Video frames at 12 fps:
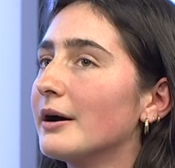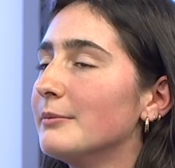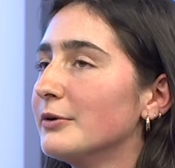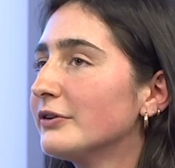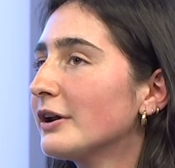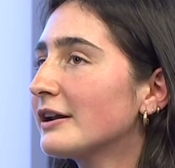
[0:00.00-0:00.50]

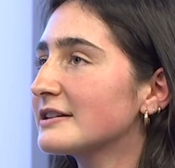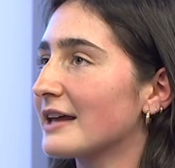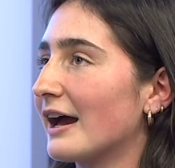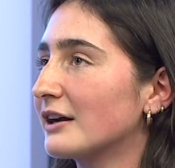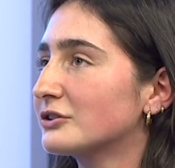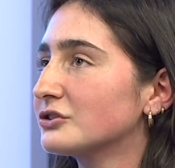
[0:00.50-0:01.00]
moving on is
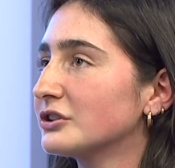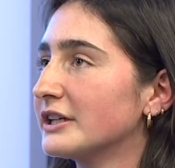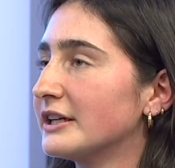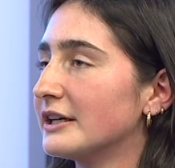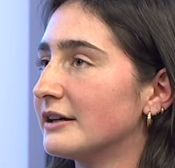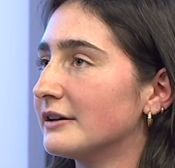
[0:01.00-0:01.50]

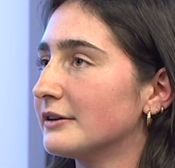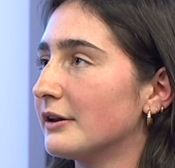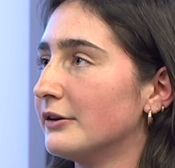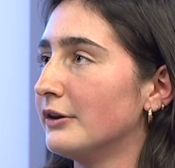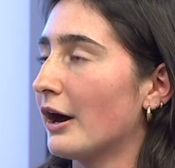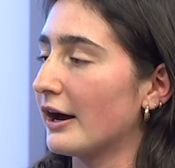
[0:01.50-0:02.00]
actually
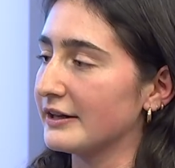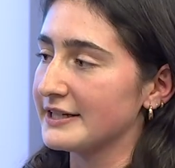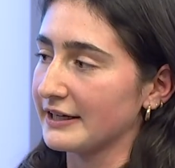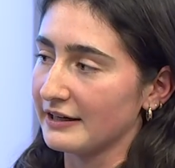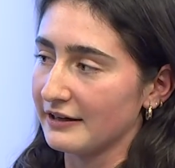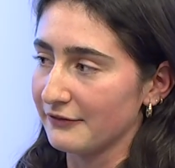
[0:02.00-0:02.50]
not a
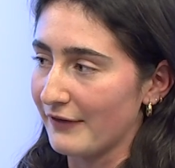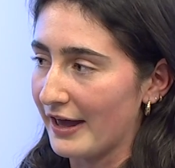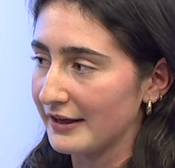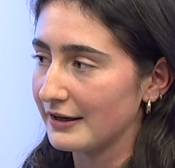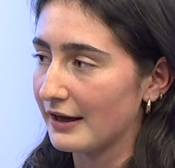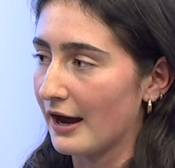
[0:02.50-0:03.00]
ticketed
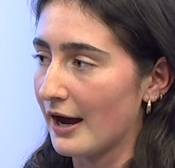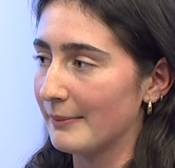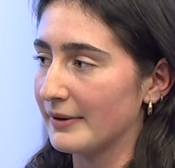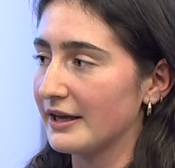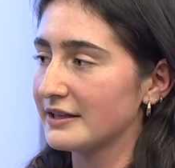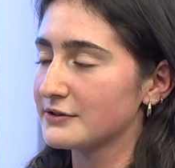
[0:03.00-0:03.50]
event. Oh, um, oh,
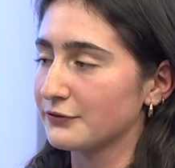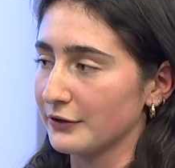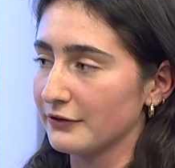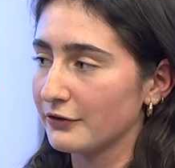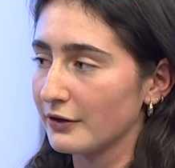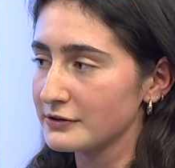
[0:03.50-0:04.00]
wow. It's
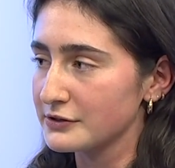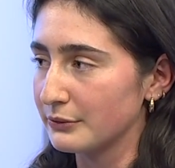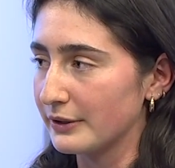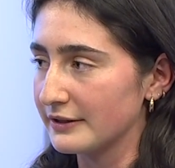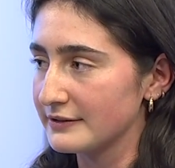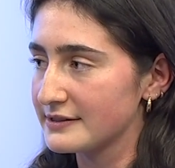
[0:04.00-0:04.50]
free for all
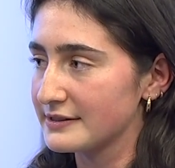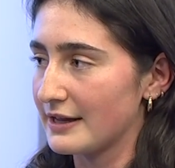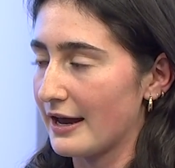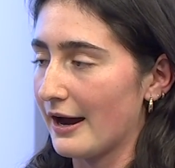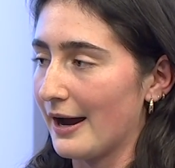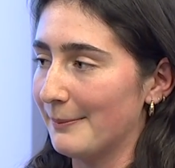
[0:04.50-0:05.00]
students.
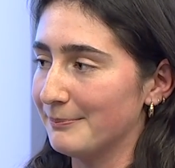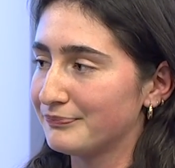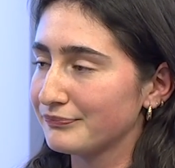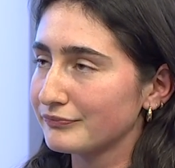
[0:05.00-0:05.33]
That's um, great.